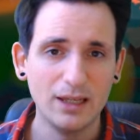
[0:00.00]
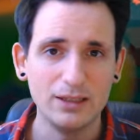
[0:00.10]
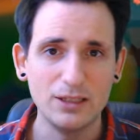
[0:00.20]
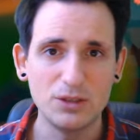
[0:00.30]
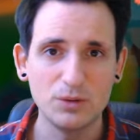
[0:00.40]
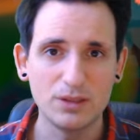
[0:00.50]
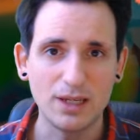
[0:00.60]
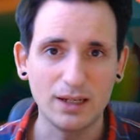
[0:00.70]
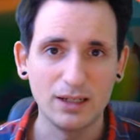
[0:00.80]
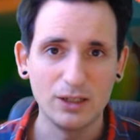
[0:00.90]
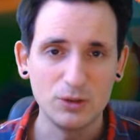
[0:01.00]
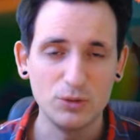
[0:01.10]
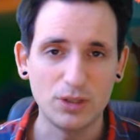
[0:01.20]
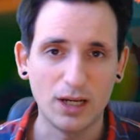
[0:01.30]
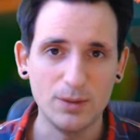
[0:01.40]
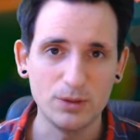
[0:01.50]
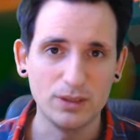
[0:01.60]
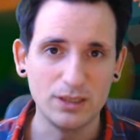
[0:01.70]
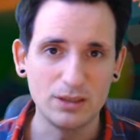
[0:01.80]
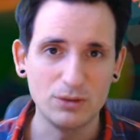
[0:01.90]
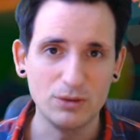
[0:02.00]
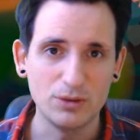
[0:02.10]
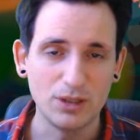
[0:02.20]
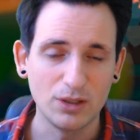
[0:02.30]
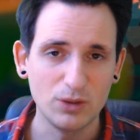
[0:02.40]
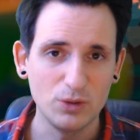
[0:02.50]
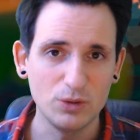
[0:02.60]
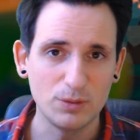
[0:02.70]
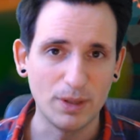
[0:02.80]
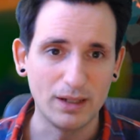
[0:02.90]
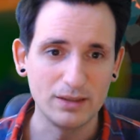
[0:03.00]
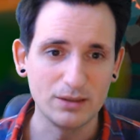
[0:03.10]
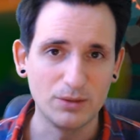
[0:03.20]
needs to attack 2 times or needs to use 2 spells.